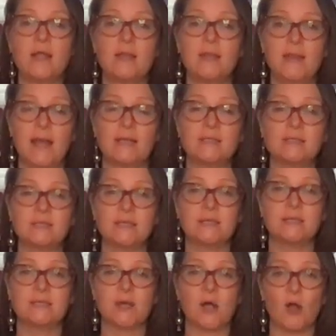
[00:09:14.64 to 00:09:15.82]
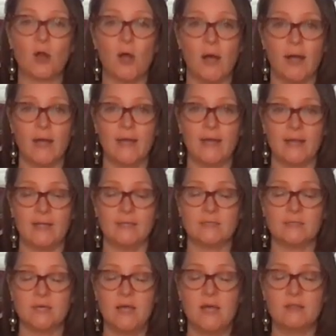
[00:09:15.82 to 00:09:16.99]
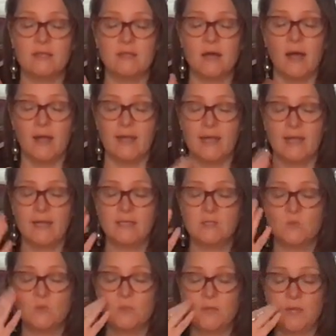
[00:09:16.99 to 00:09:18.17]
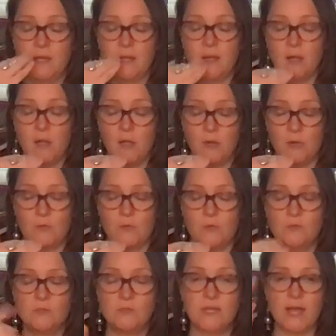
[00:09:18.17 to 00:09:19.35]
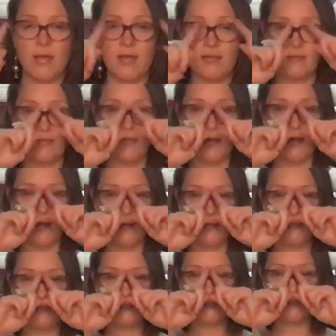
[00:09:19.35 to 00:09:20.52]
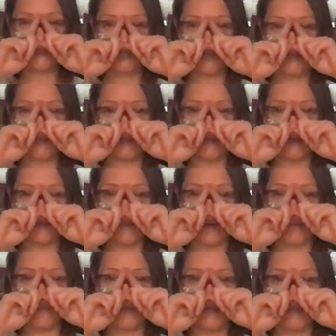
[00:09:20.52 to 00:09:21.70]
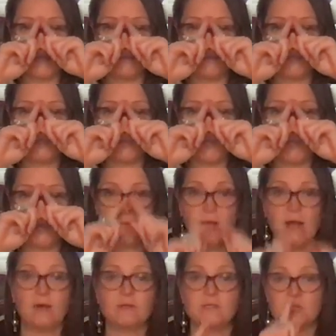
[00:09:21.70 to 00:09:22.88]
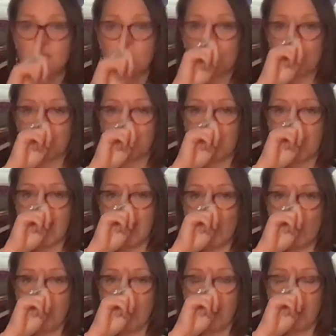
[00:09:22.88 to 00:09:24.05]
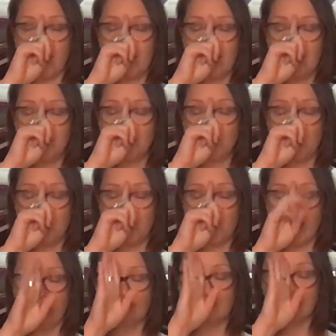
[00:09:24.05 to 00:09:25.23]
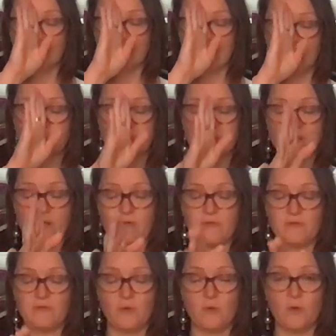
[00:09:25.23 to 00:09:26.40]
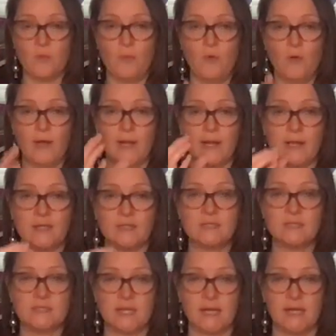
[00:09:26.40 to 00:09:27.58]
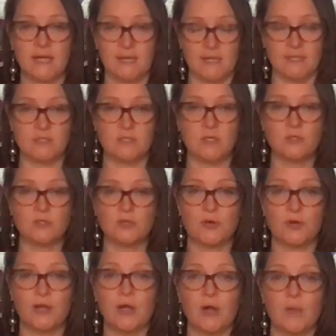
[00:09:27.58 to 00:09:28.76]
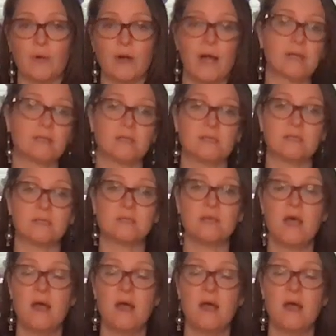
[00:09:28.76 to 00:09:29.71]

Next is our eye gaze. The eye gaze will be closed, and the eyes gently come up and in between the brows to the third eye point between the brows. This gives us a focal point and a steadiness during our practice.